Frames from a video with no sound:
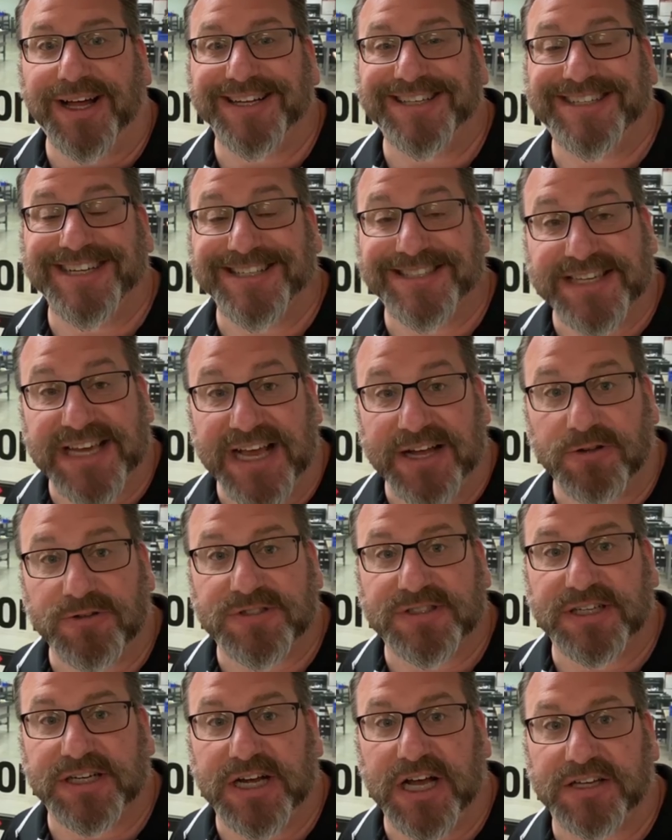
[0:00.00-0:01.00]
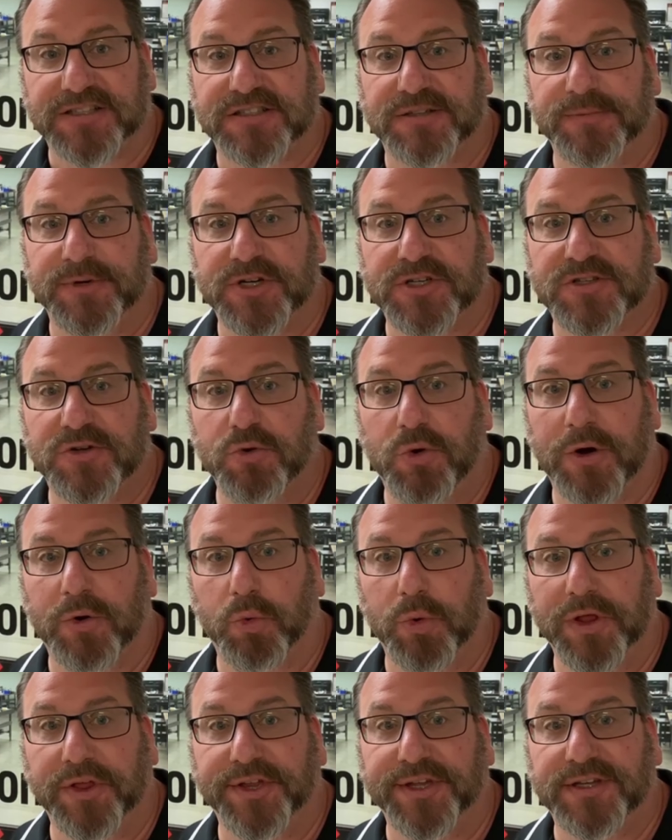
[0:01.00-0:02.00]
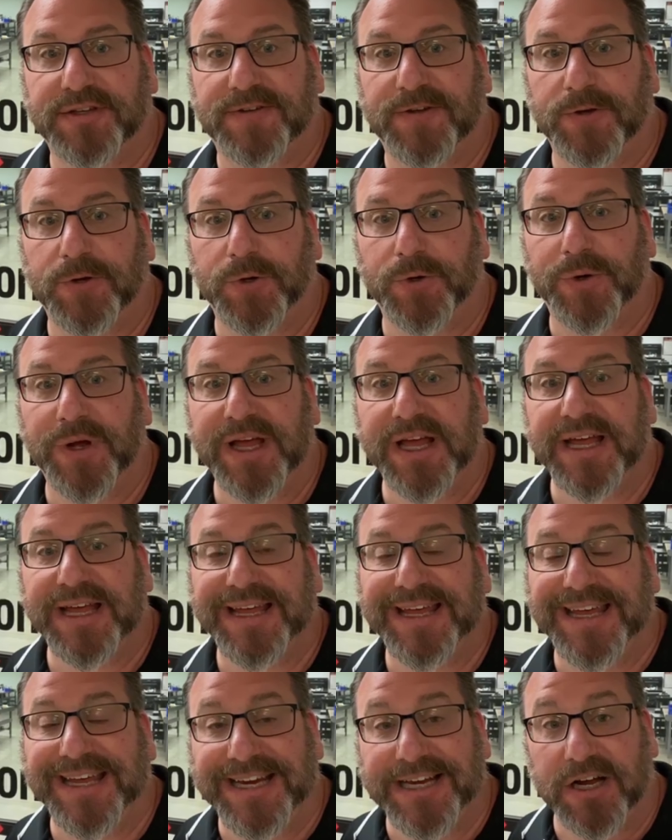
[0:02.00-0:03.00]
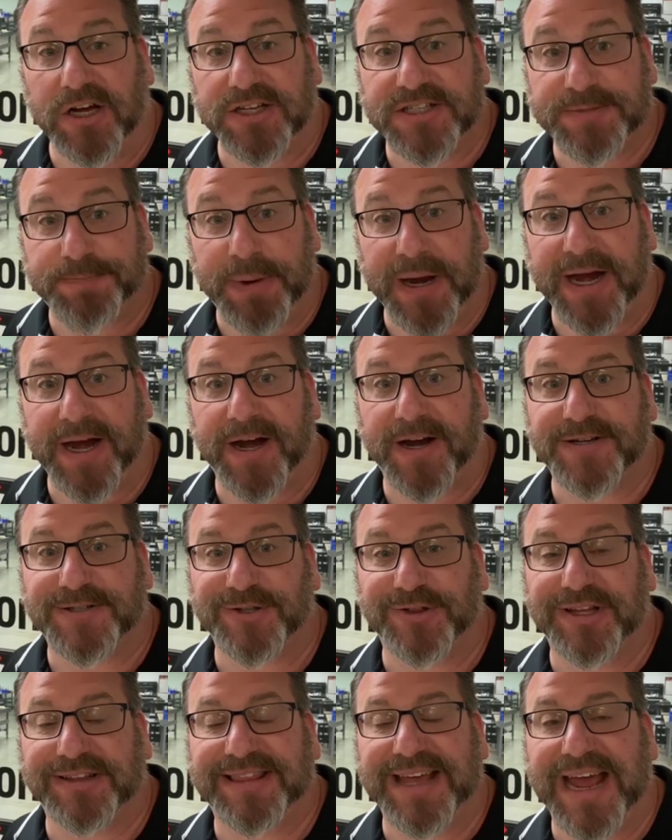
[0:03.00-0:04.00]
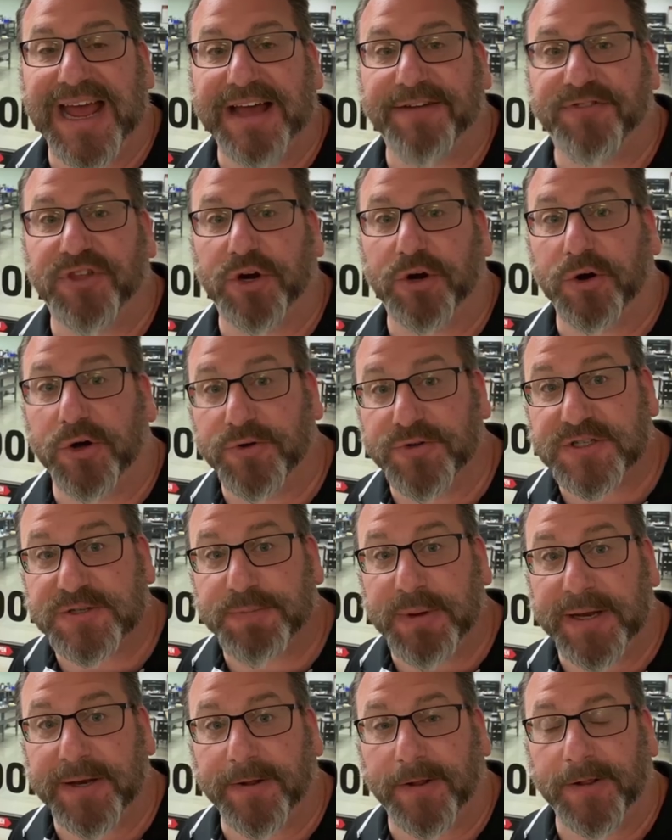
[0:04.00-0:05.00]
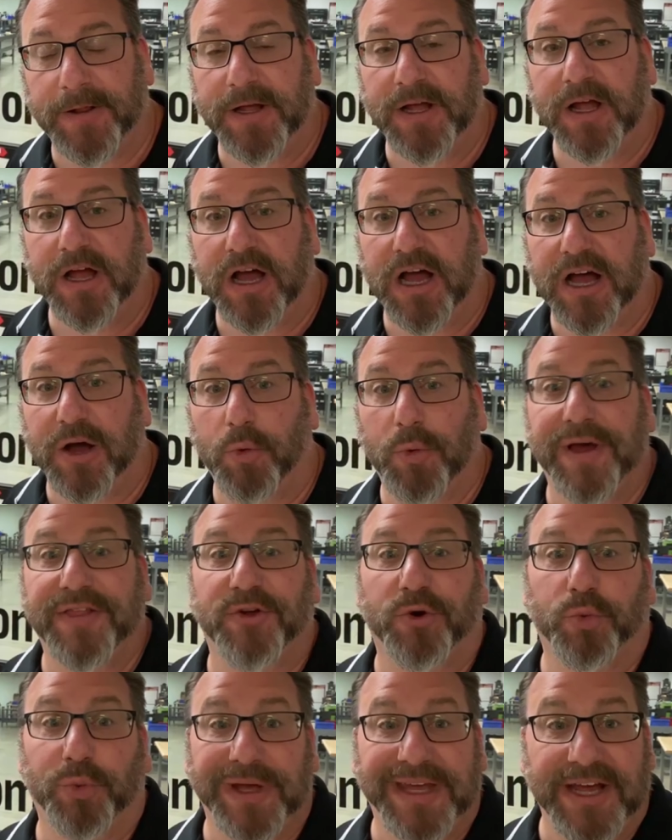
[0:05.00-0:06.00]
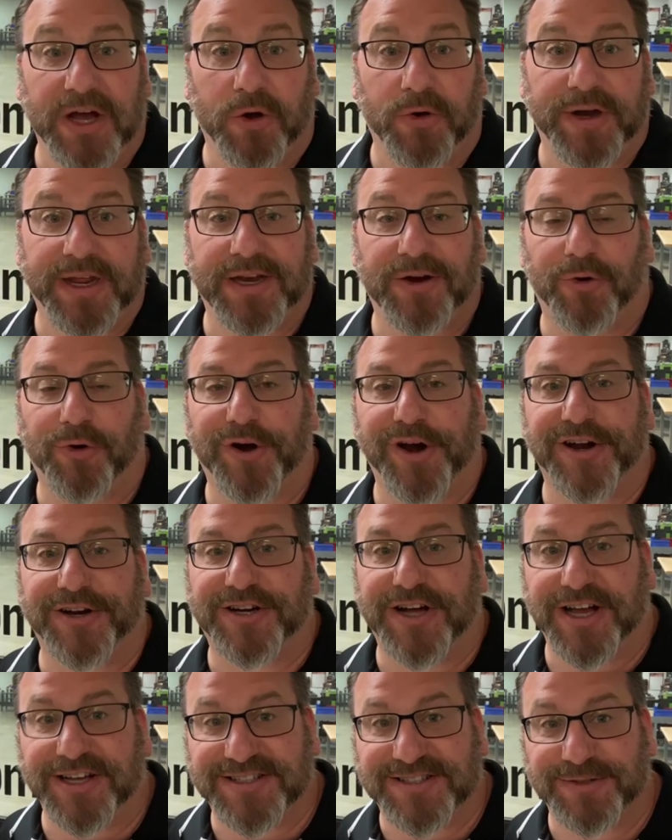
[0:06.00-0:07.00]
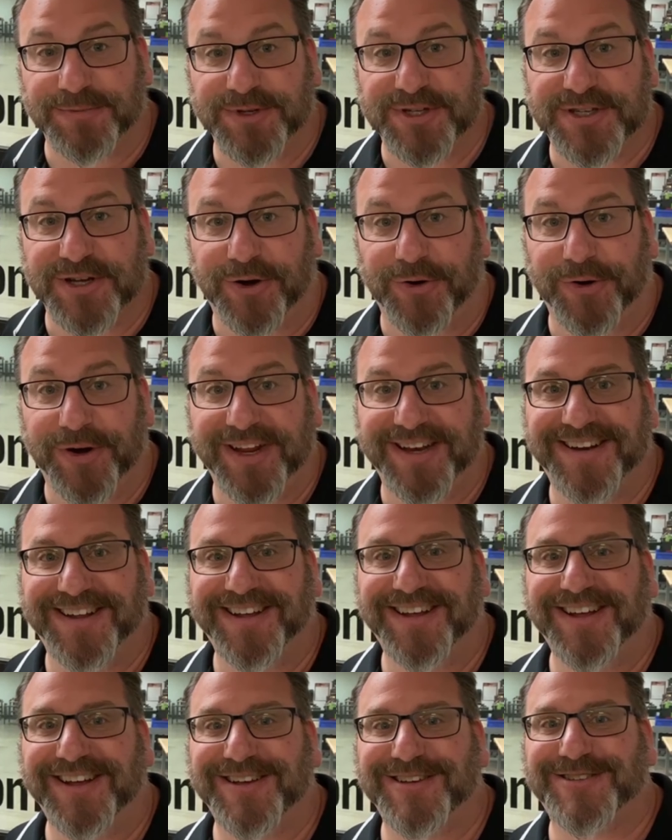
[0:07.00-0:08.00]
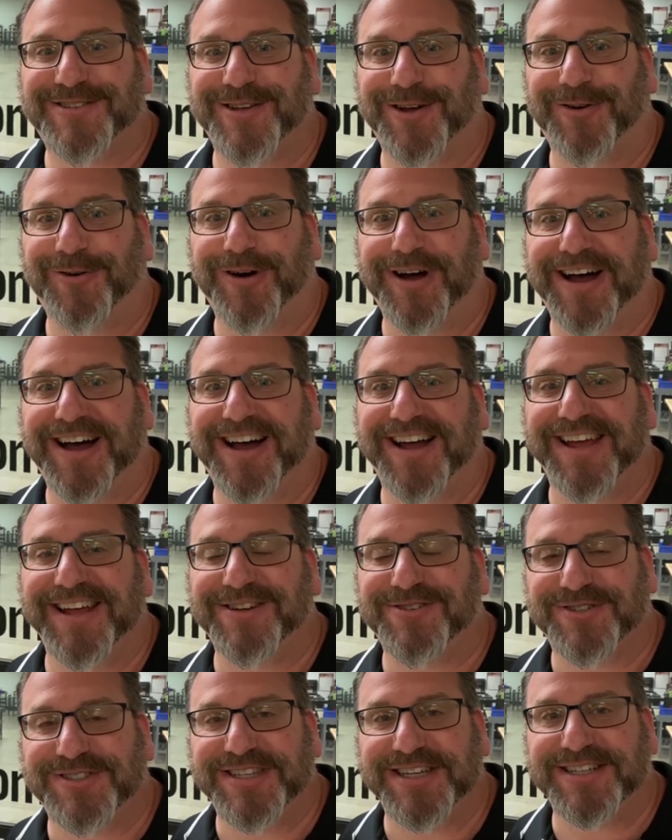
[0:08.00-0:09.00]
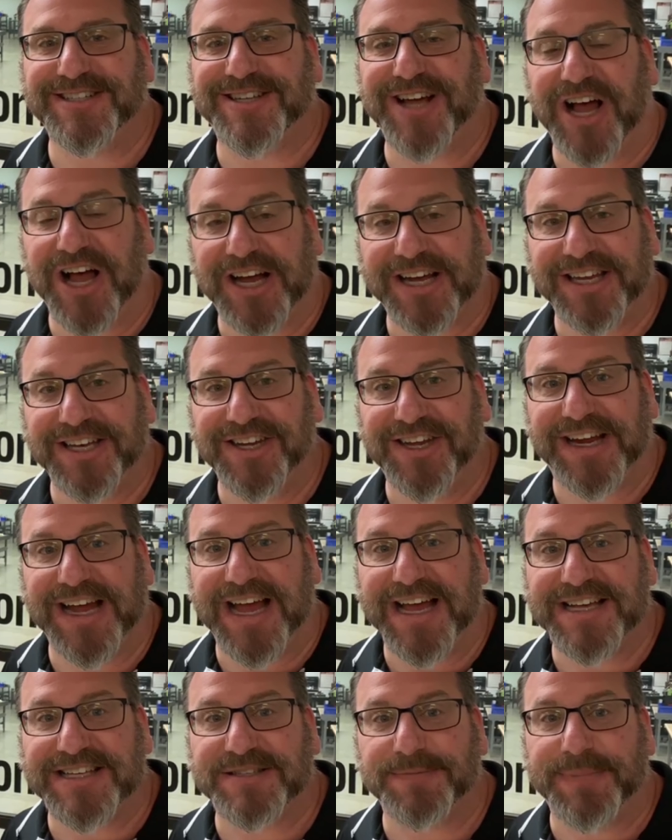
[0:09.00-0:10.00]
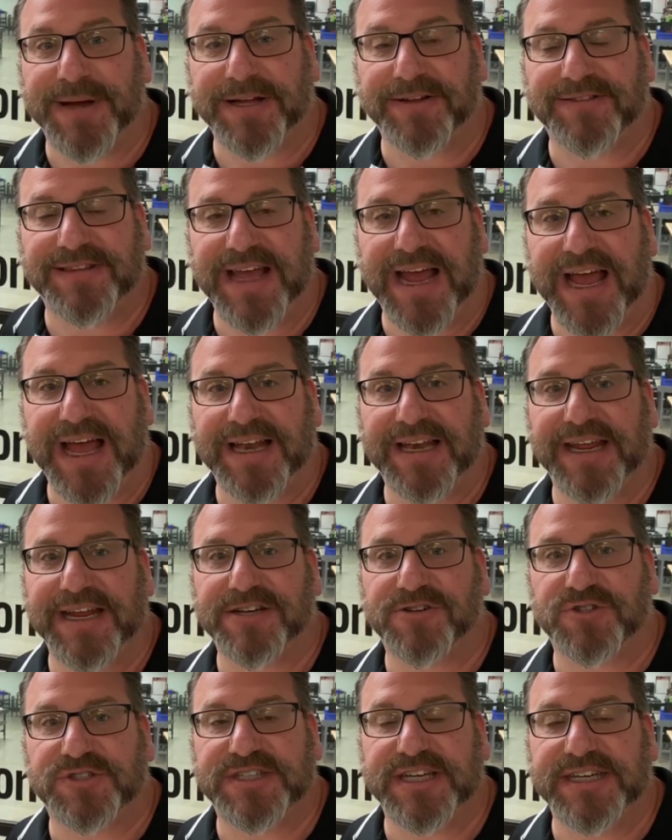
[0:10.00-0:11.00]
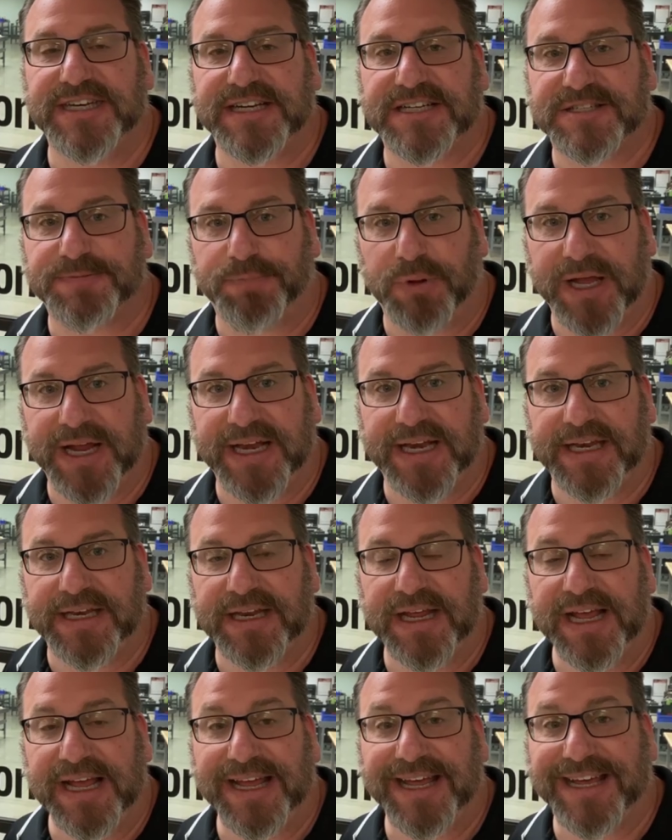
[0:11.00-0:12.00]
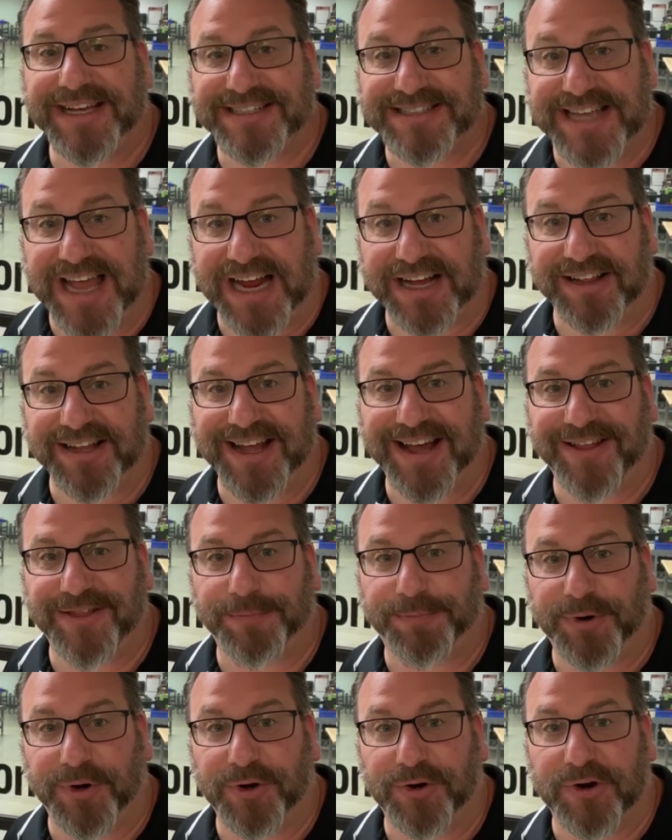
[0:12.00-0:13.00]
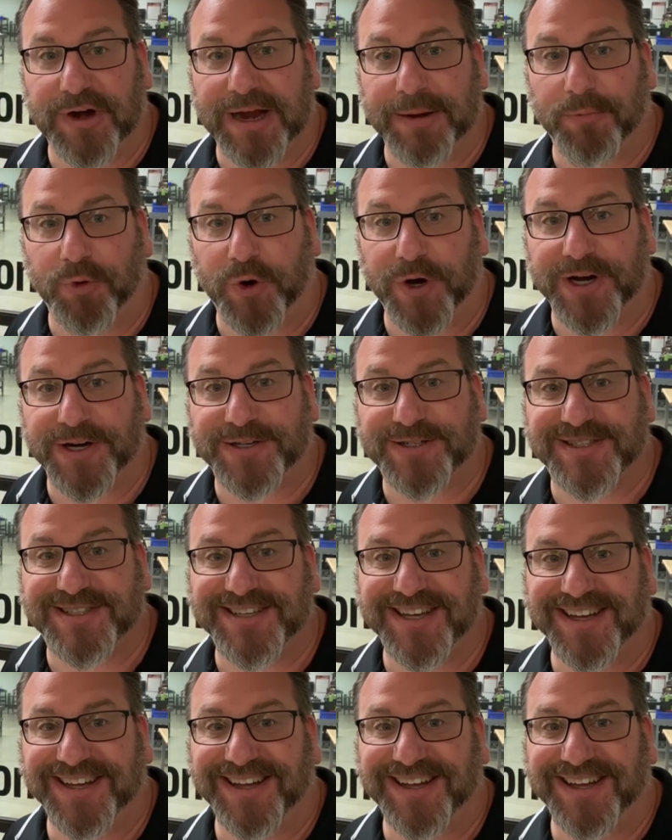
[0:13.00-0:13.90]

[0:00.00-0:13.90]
discounts to customers who are willing to eat a spare so that they have their own spindle, whether we own it or our customers own it. So interested in talking to you guys about that, interested in explaining exactly how the program works,